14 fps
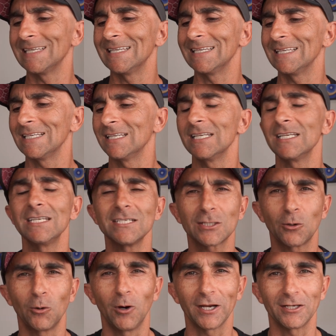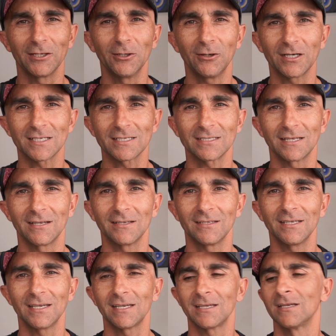it is quite nice. So
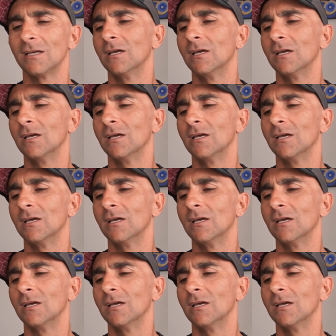yeah,